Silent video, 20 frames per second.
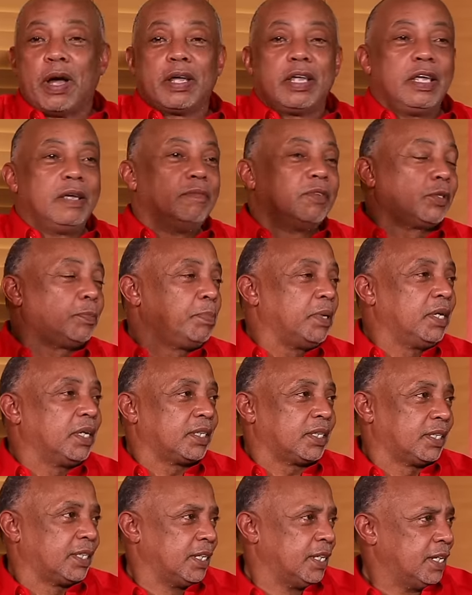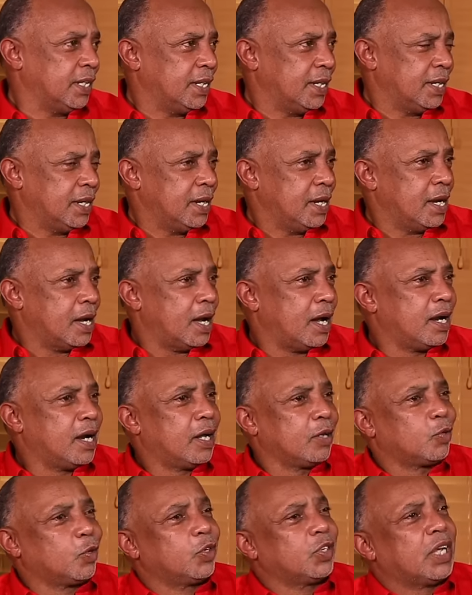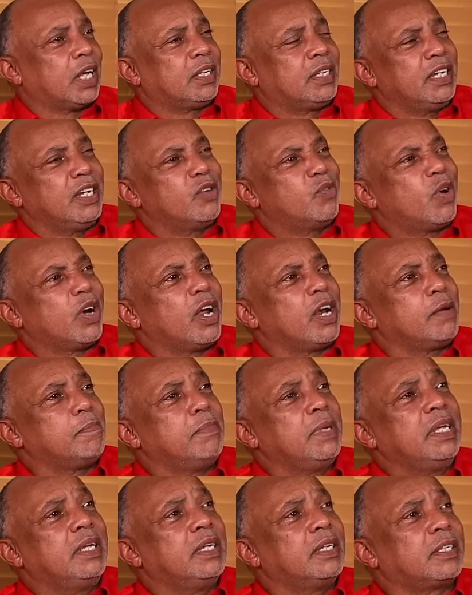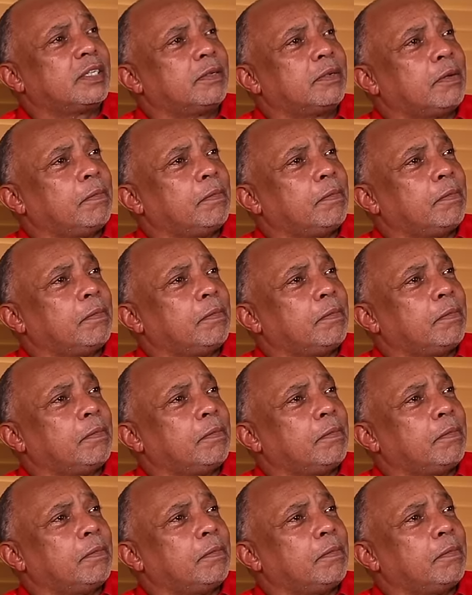and give him space. And that was, I think, one of the biggest